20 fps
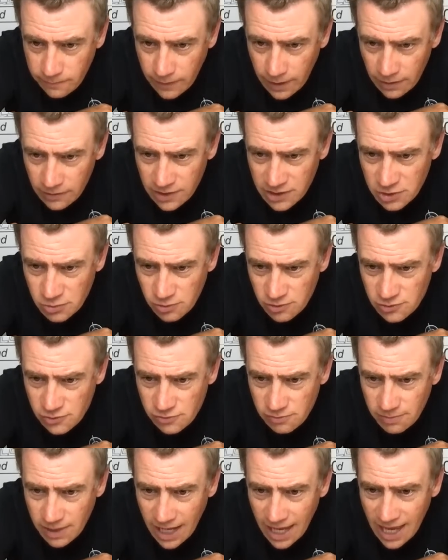And this one's
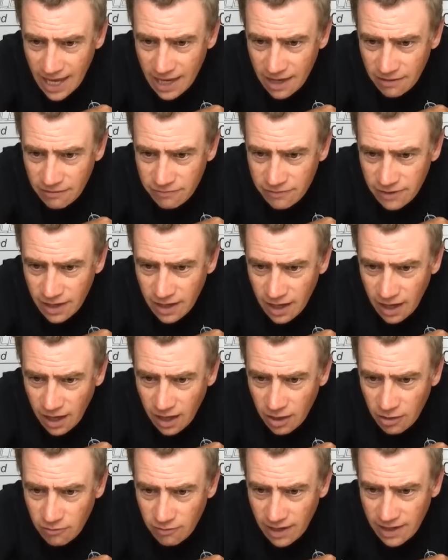from Kev.
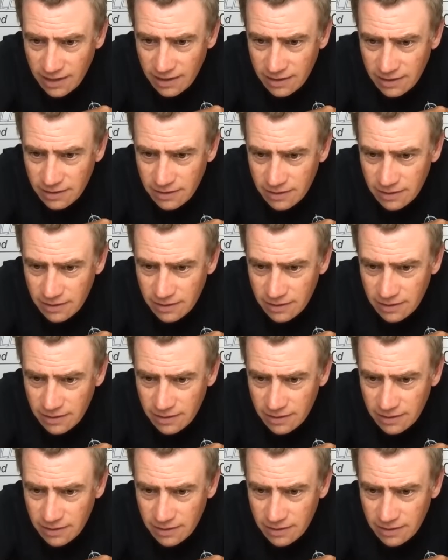Great